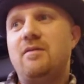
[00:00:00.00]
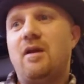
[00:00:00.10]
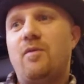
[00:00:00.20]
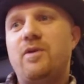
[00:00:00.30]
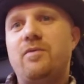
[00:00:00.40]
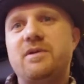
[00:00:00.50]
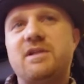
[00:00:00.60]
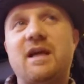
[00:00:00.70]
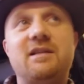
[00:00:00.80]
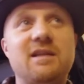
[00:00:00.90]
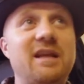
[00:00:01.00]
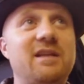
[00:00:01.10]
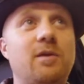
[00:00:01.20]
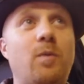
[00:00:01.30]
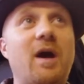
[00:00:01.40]
like we always say to
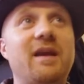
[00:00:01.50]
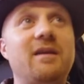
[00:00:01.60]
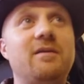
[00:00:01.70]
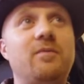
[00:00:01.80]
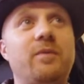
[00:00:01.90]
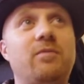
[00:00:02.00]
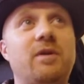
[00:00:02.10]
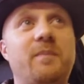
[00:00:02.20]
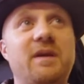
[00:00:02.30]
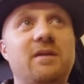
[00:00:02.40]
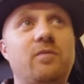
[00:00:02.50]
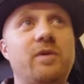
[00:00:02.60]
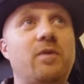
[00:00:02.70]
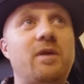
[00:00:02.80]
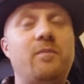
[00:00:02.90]
lead the way we want to be
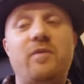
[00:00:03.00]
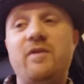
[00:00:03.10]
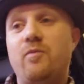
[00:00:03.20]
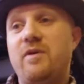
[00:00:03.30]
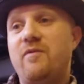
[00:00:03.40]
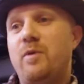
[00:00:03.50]
we want to we, we,